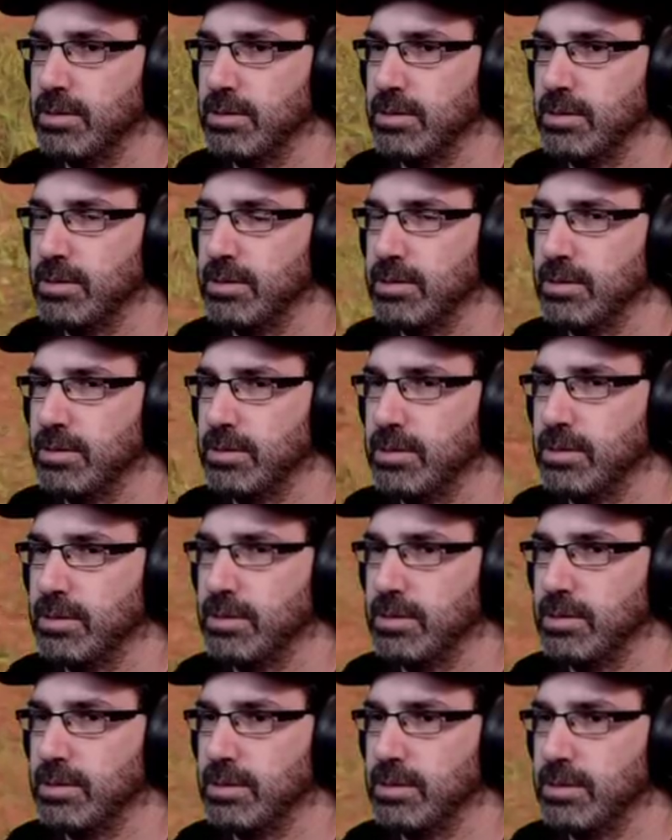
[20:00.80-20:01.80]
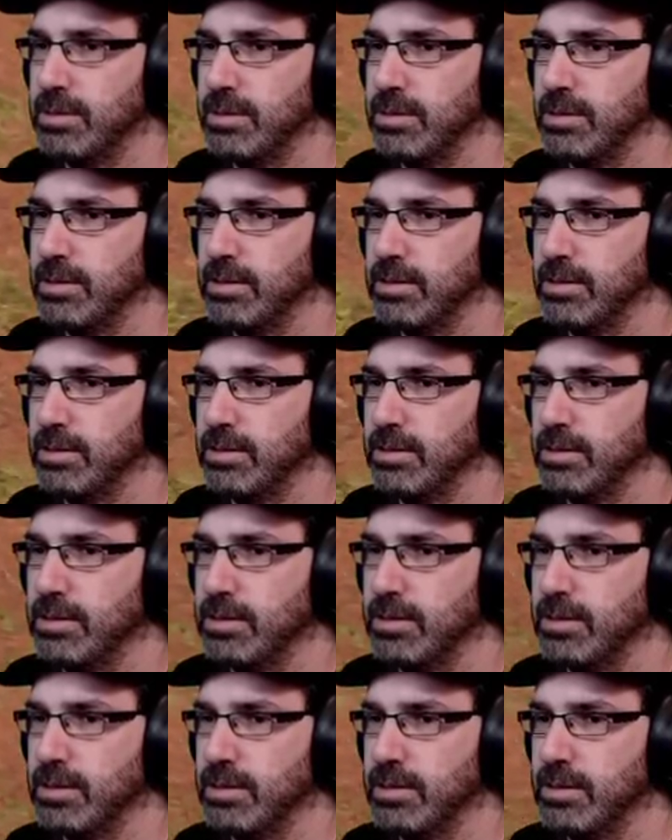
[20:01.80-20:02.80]

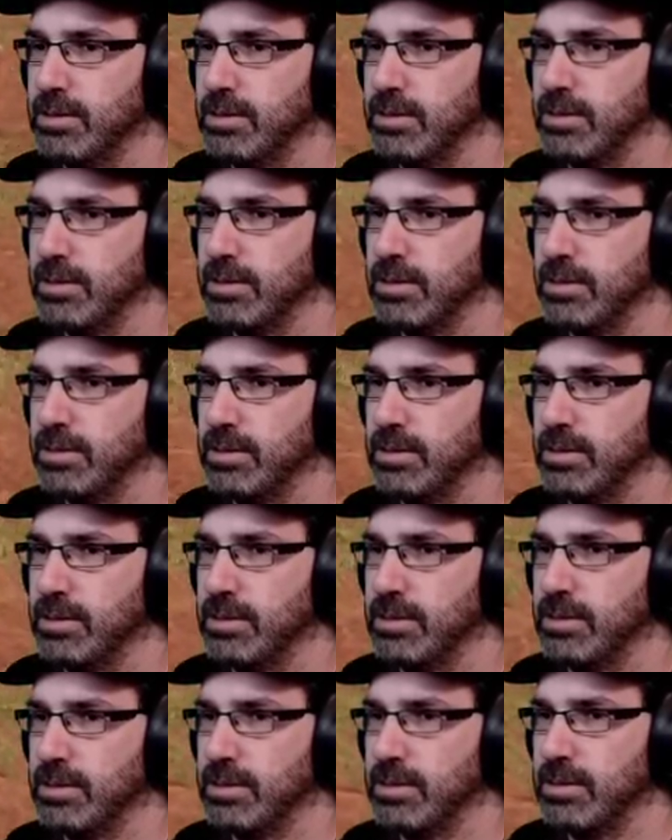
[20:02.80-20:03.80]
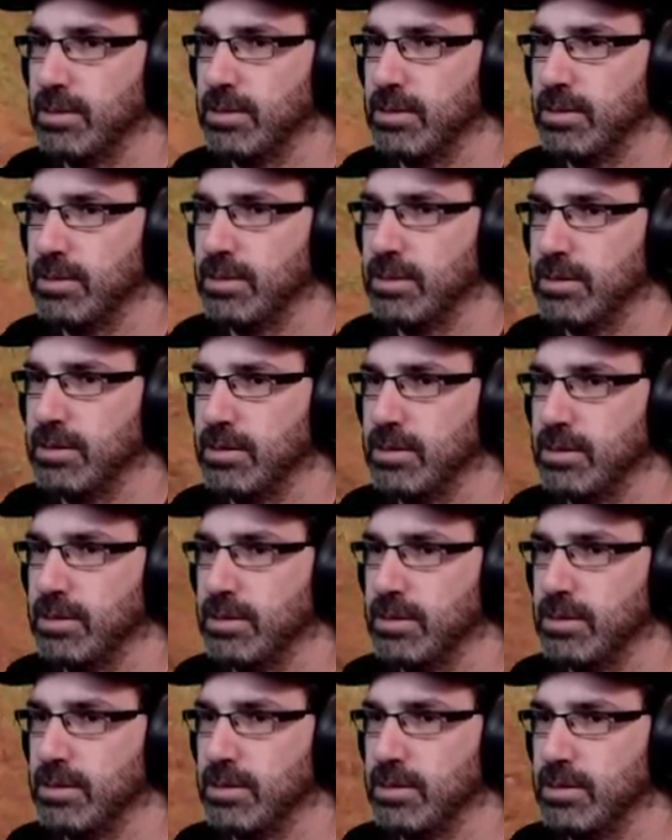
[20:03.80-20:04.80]

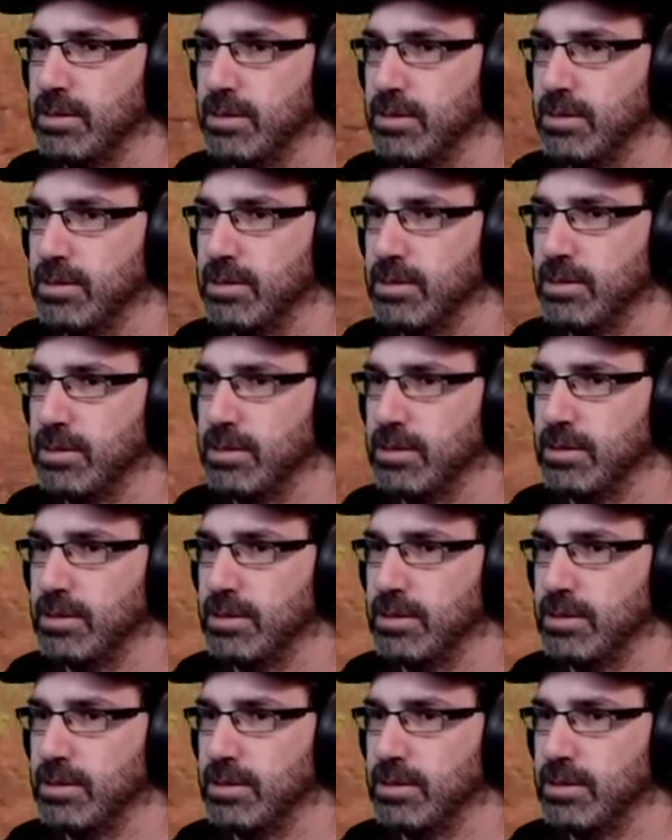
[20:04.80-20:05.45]
No one is speaking in this clip.